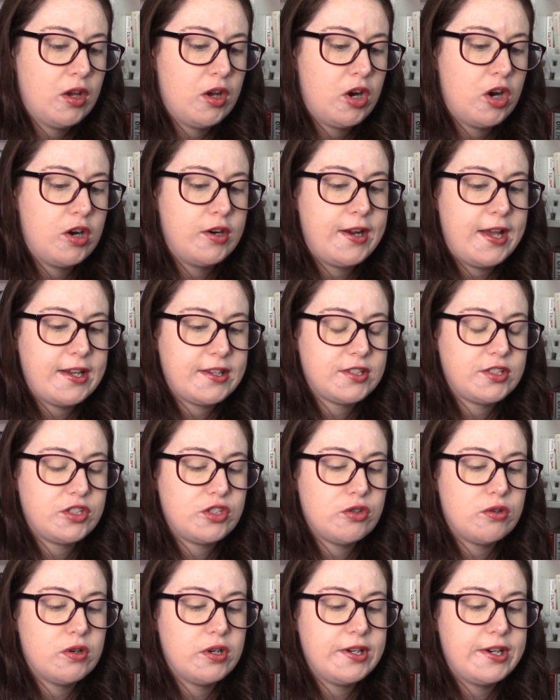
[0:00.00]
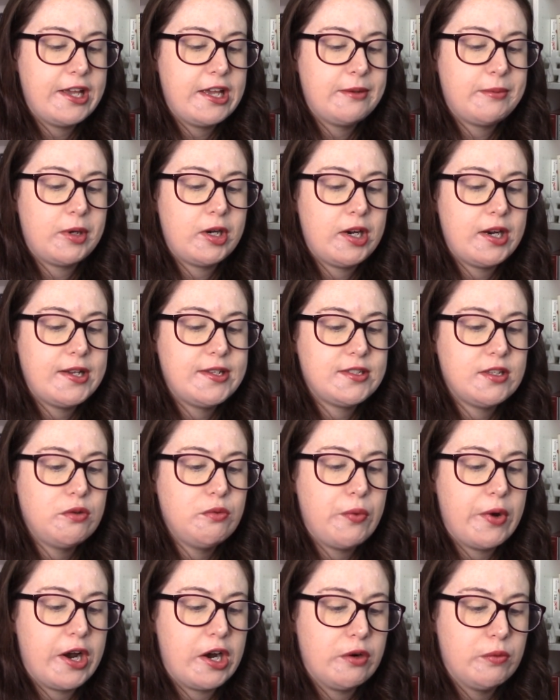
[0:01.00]
Her next door neighbor is a
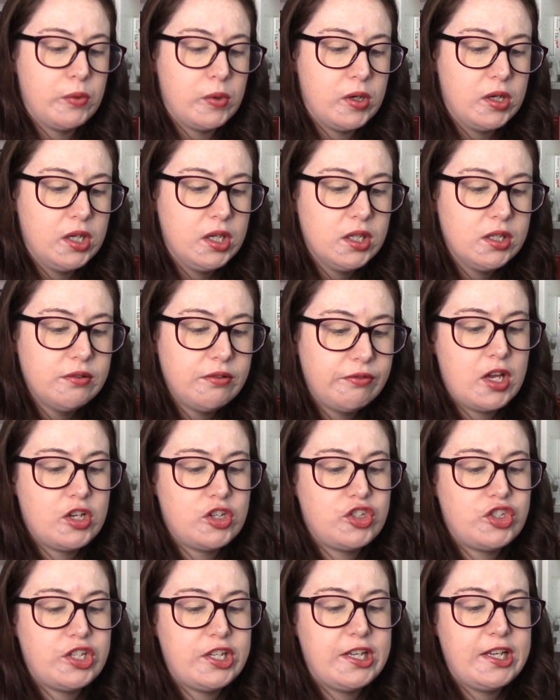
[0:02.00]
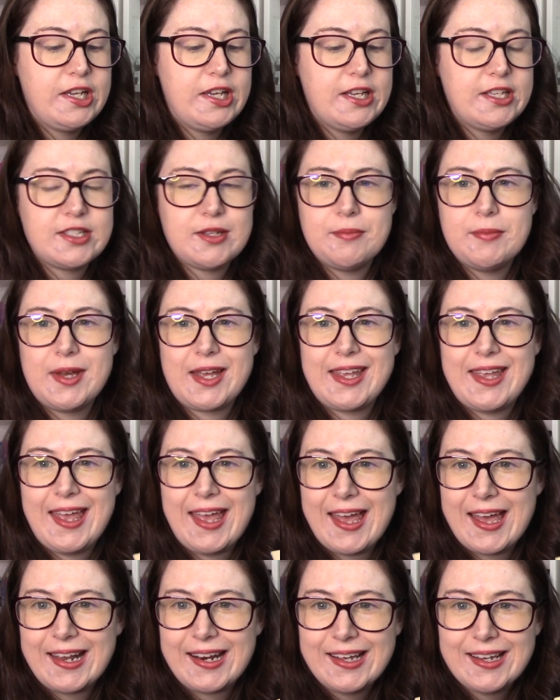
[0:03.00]
werewolf. She is a
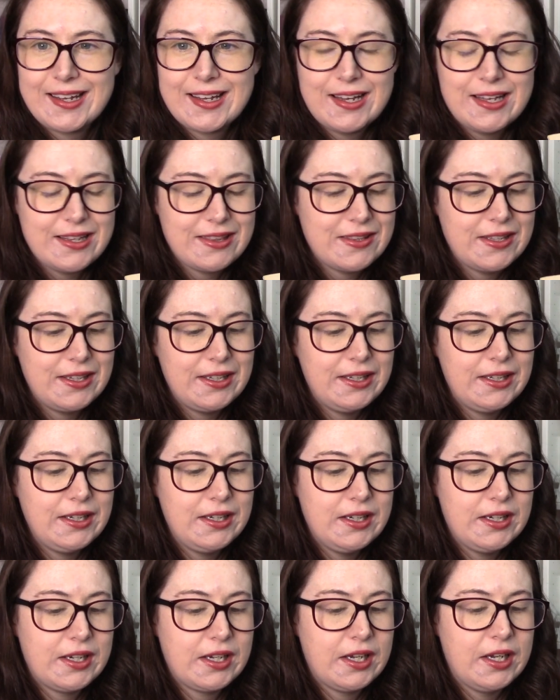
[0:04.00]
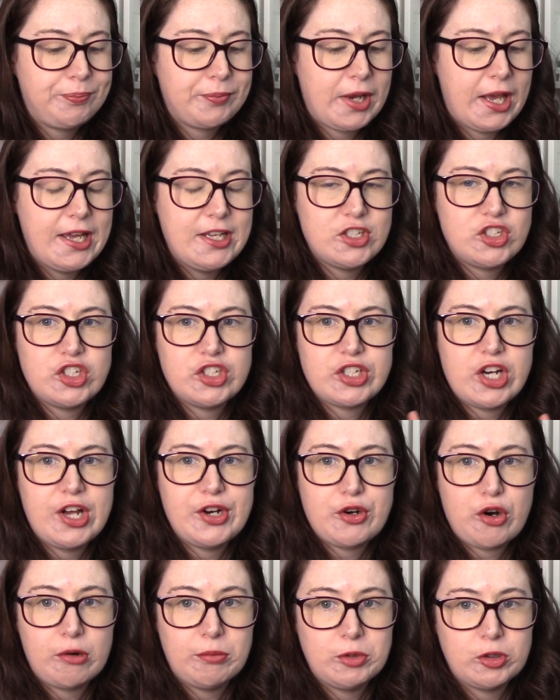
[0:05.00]
mechanic, I think. And she's not
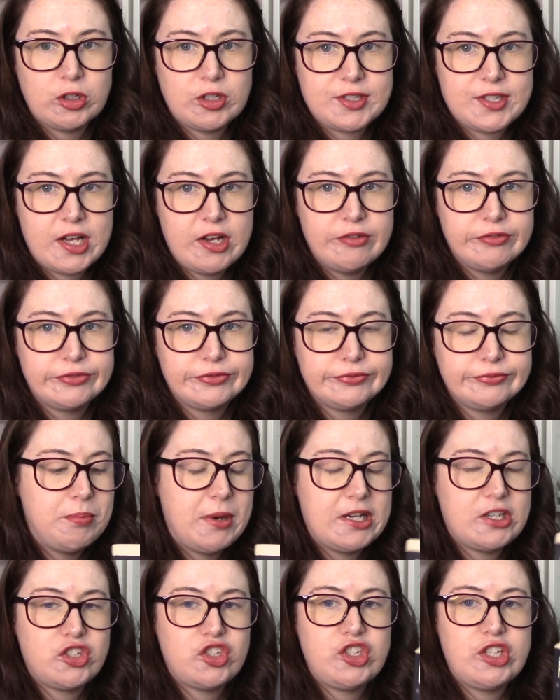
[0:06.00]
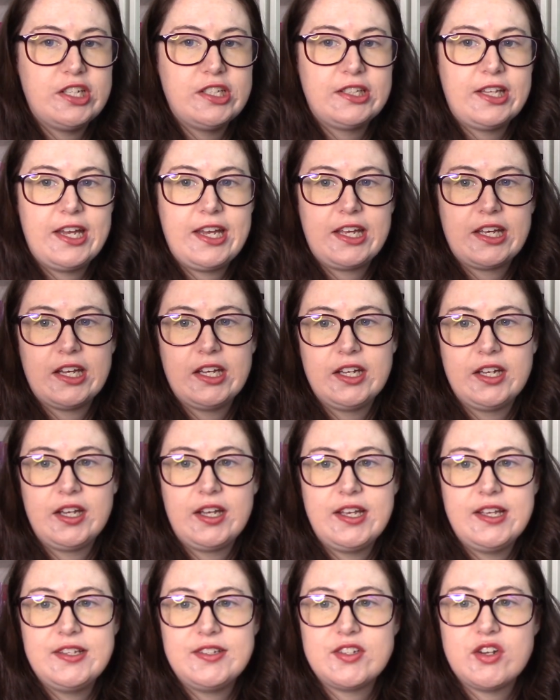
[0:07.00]
normal herself, but she like
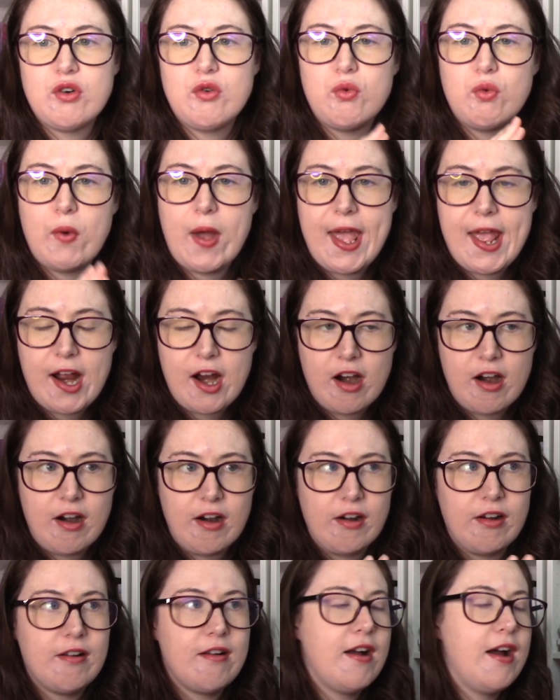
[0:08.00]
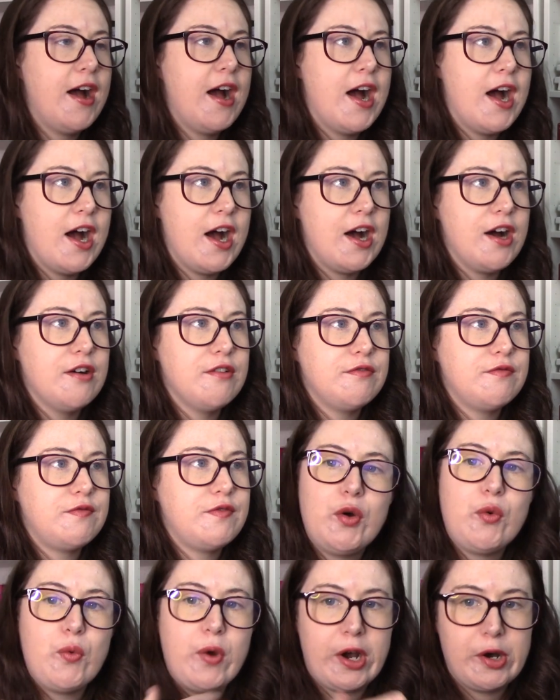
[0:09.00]
is aware of
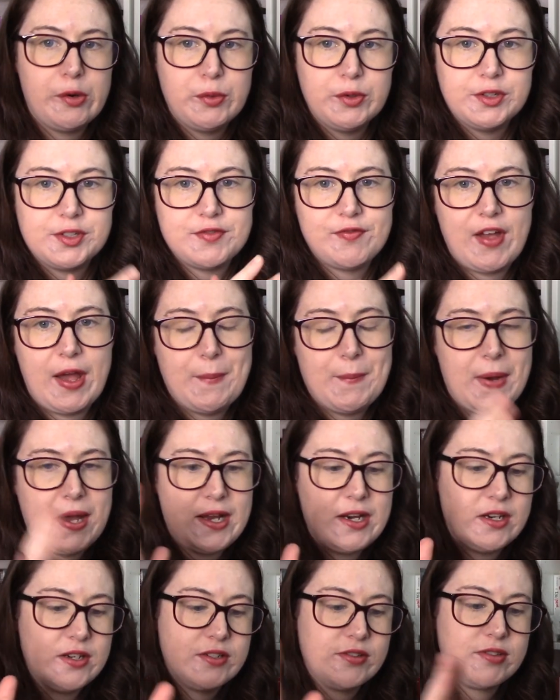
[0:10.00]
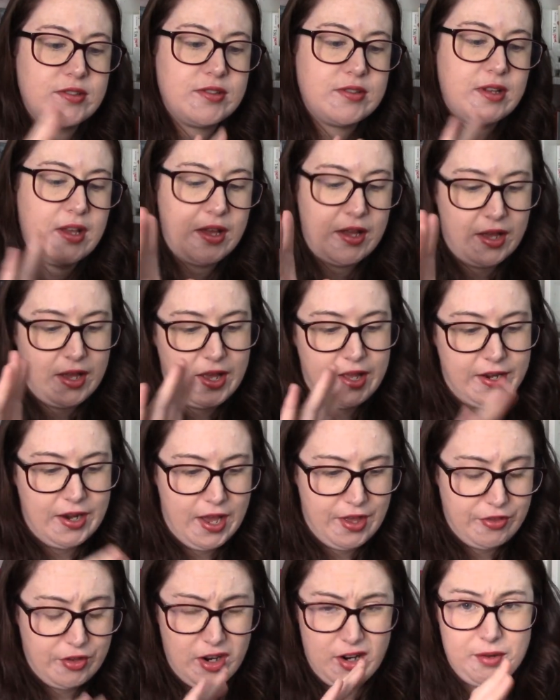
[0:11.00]
werewolves, vampires, and
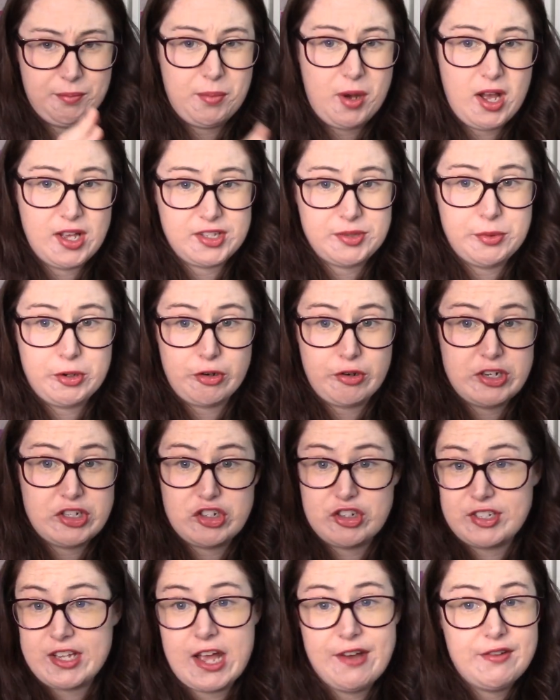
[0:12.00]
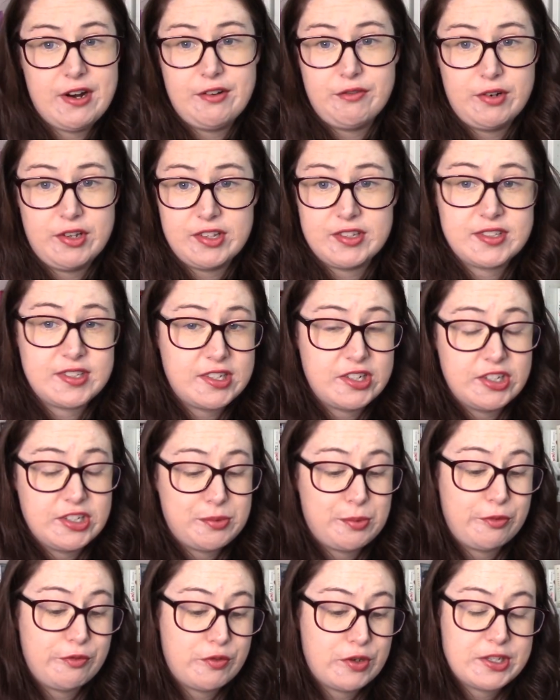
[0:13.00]
other possible creatures. I've never read the series
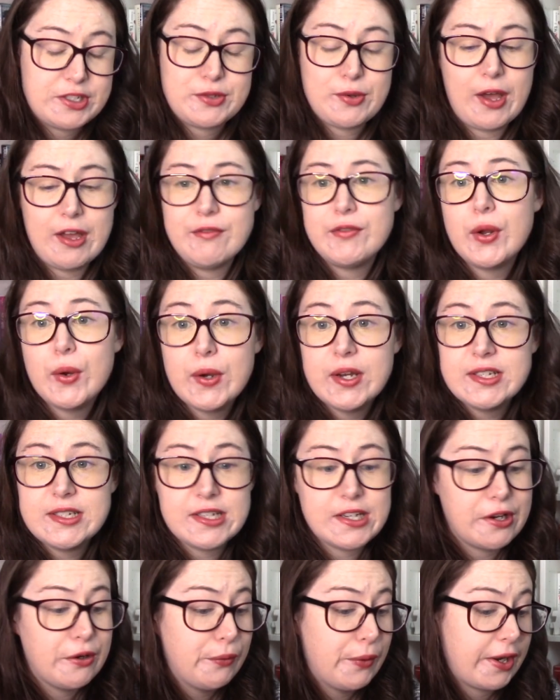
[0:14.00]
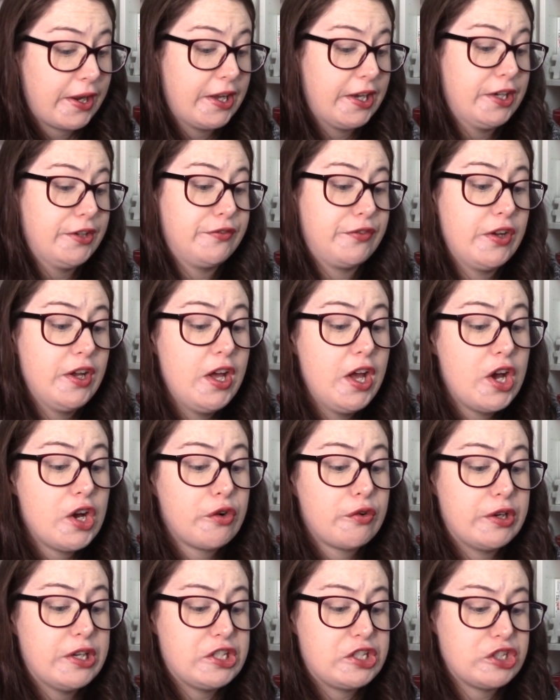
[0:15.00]
before, so I have no idea what kind of
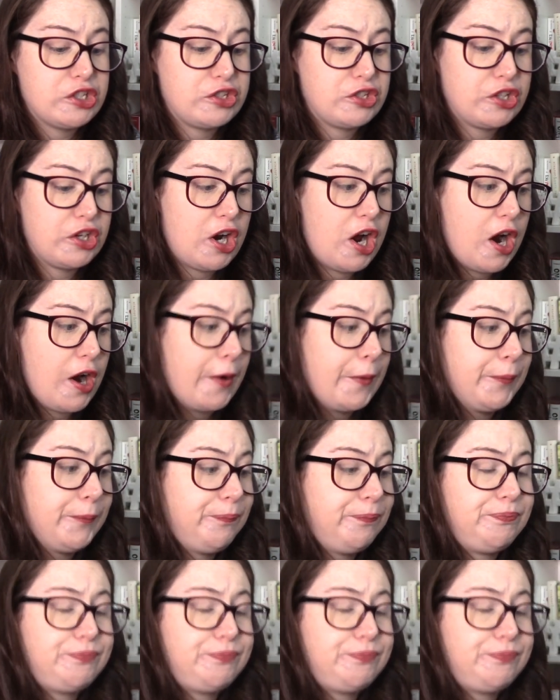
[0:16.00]
creatures there are.